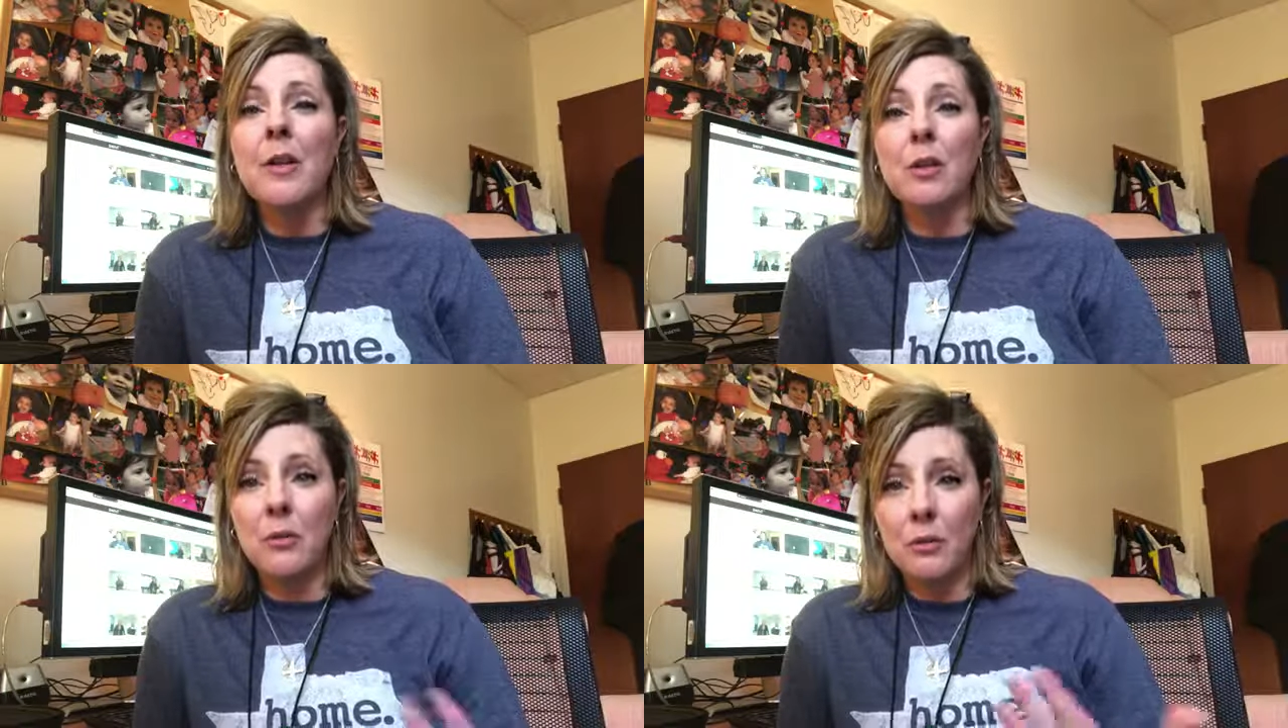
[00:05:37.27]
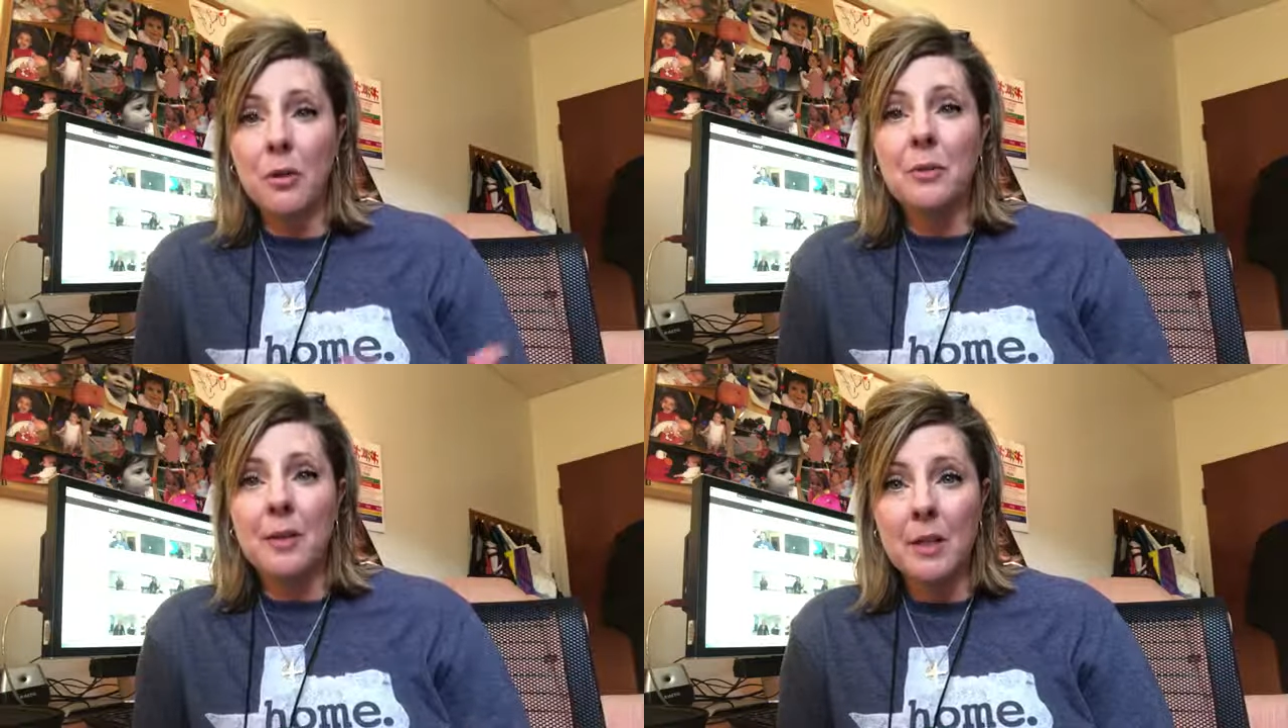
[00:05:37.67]
that you've
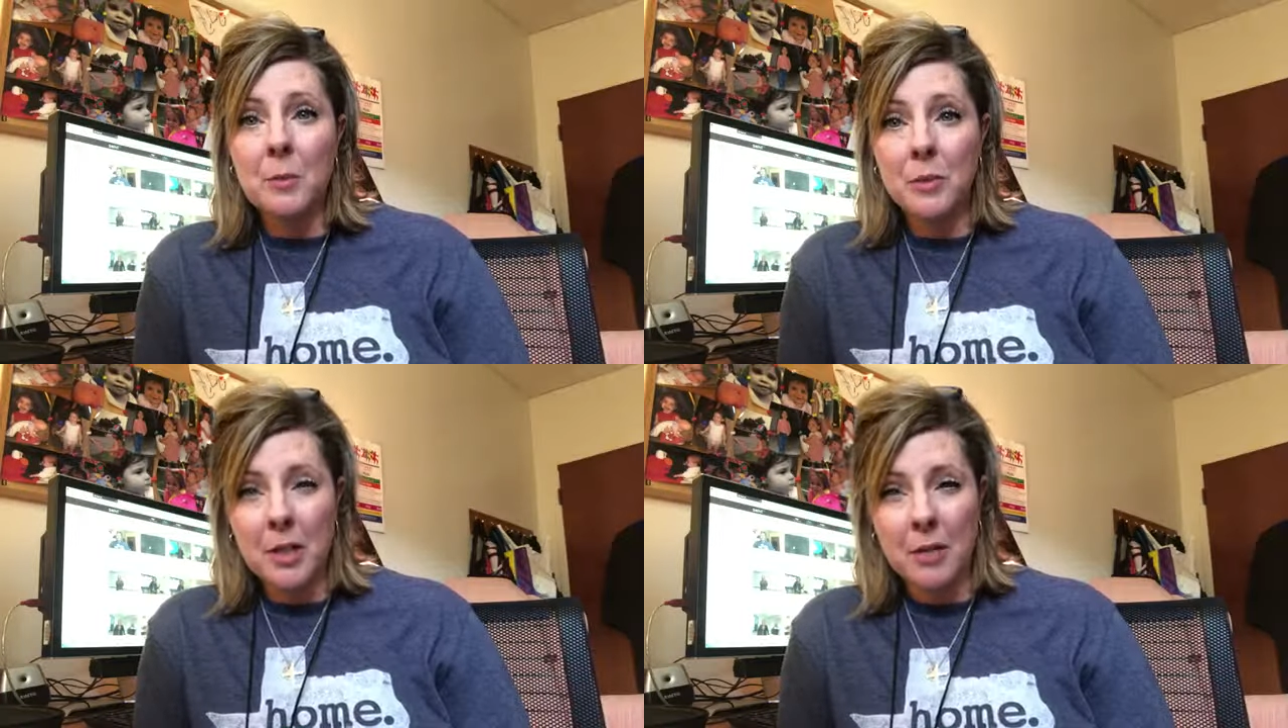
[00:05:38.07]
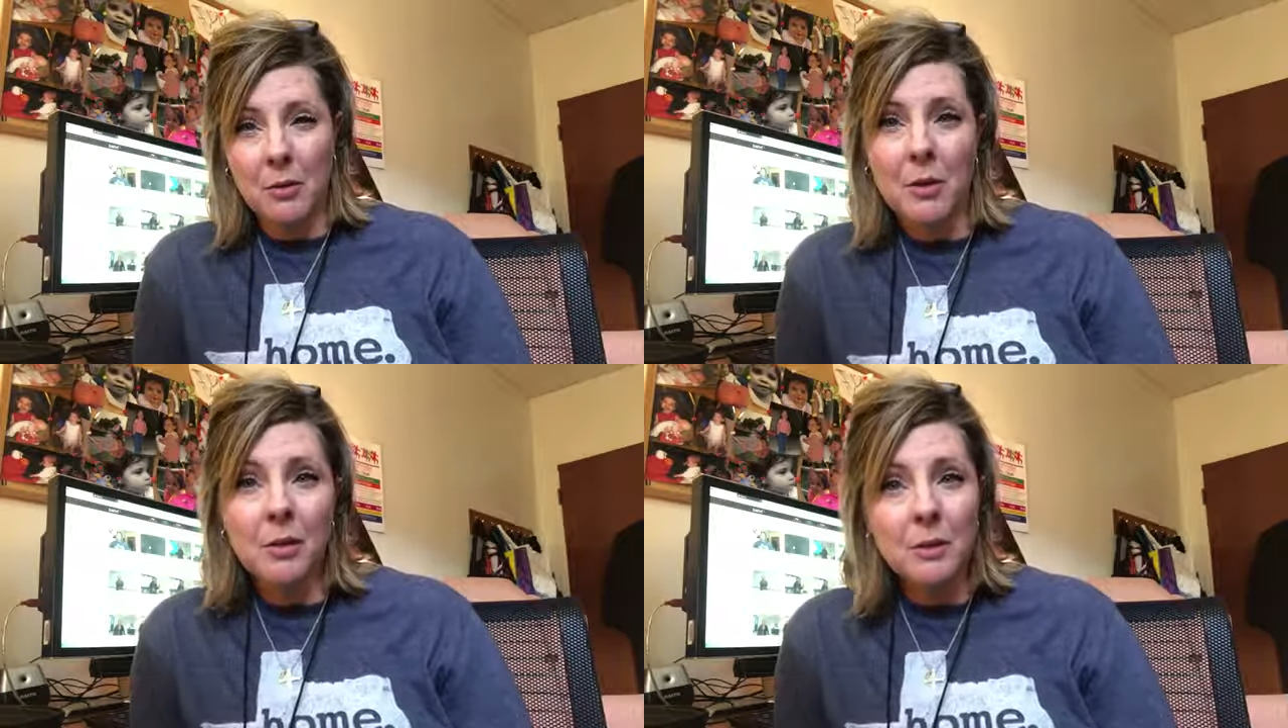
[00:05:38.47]
chosen these
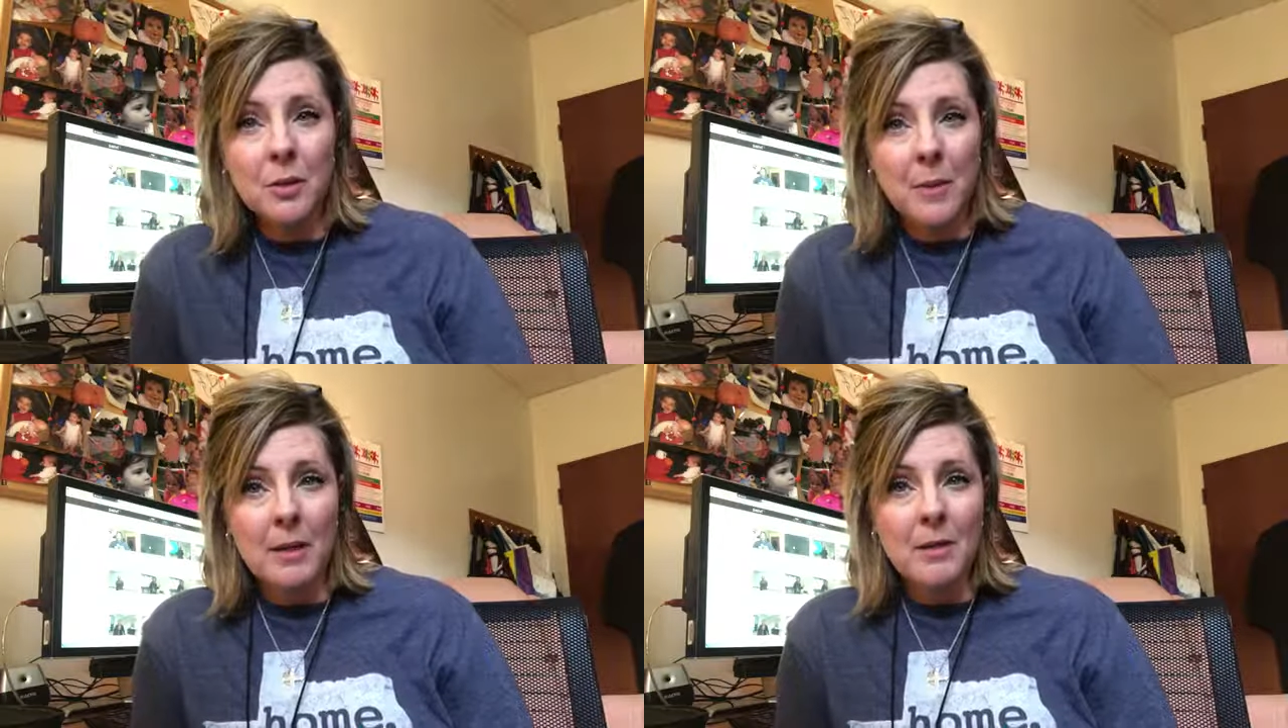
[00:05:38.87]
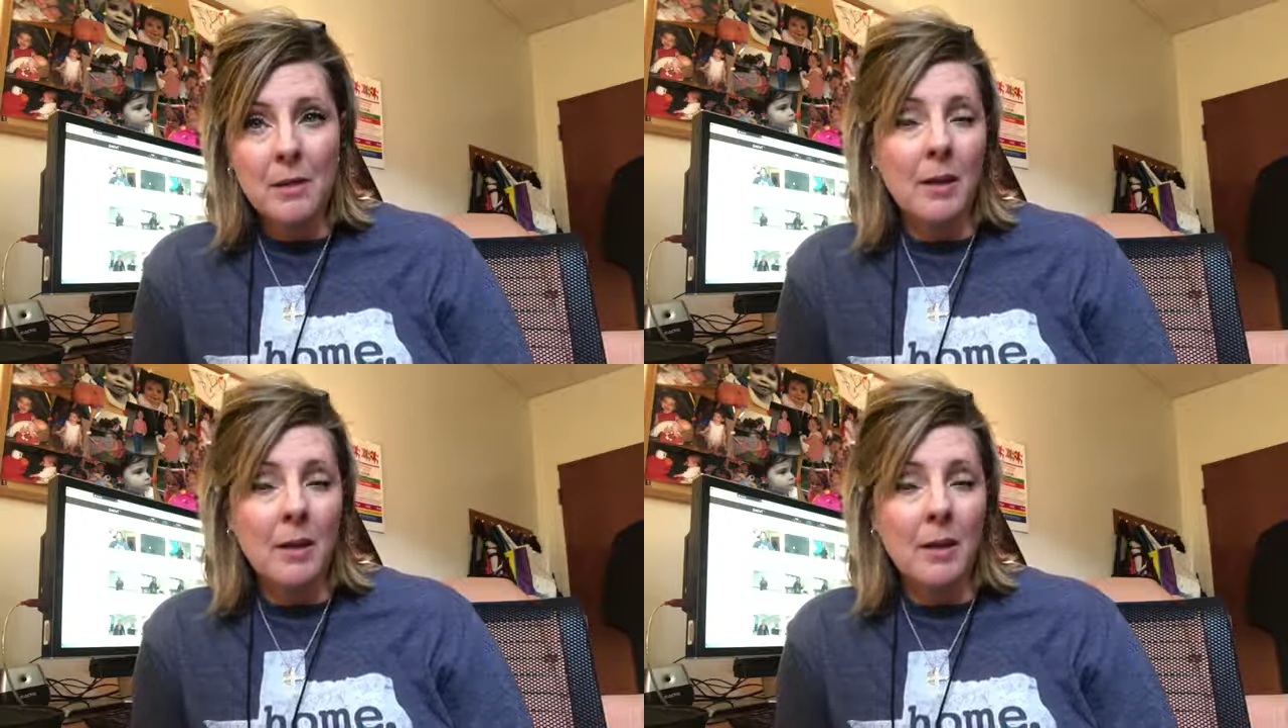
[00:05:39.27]
particular articles based